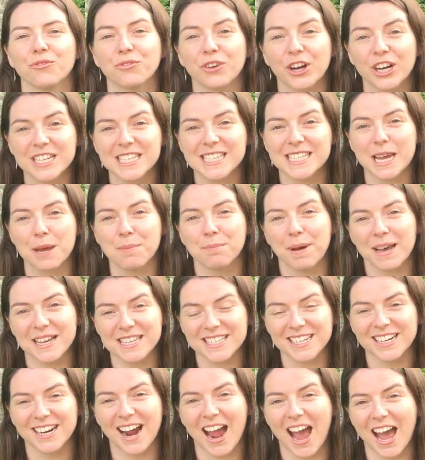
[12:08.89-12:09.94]
first
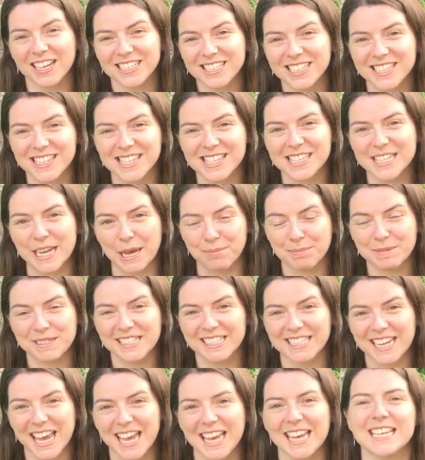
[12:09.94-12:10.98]
ambassador action step
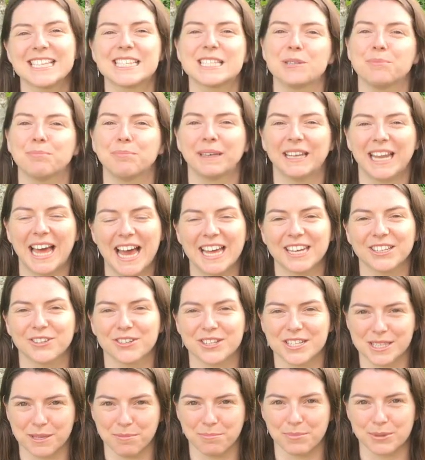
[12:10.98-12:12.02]
today is to plan
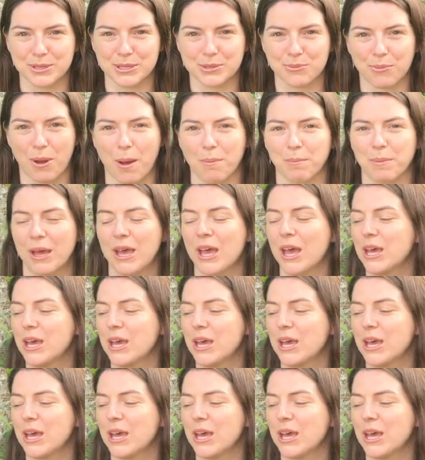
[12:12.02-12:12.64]
your simple swap.